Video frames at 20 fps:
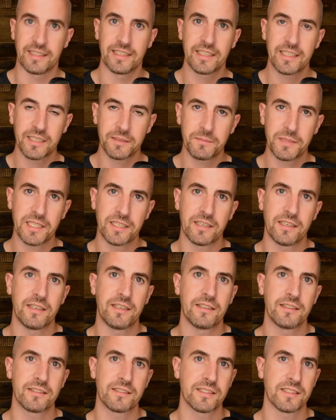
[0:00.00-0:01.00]
it can be
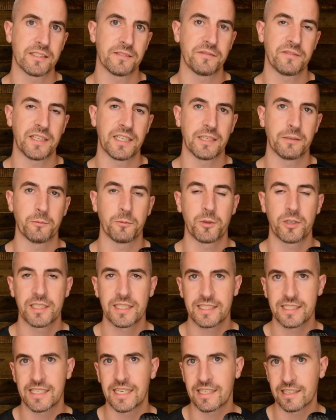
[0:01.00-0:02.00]
hard to define what
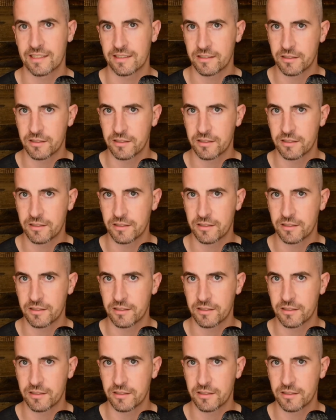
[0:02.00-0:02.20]
exactly